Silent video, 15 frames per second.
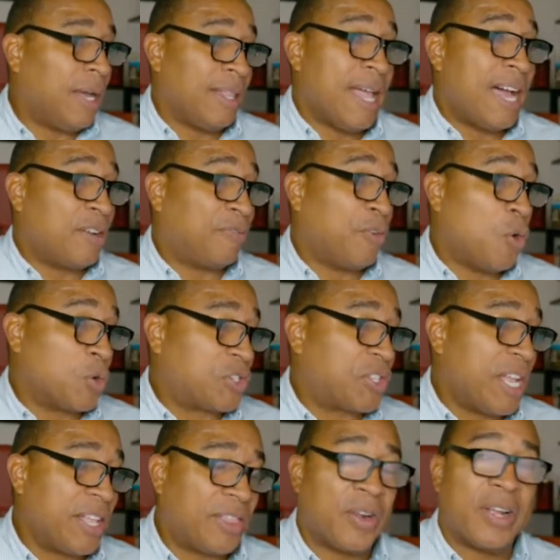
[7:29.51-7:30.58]
A lot of folks
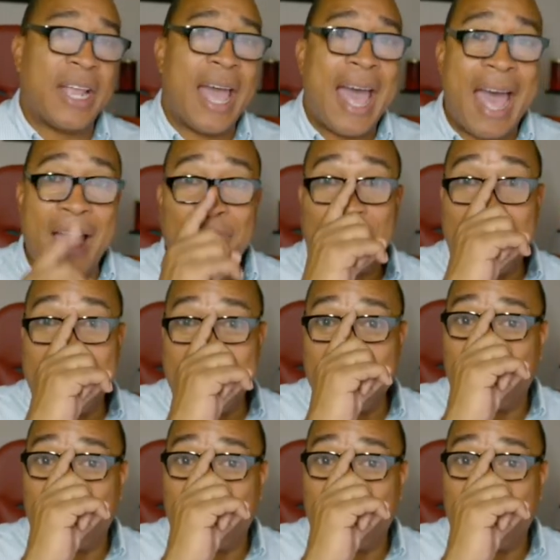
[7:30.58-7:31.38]
think they're going to have like a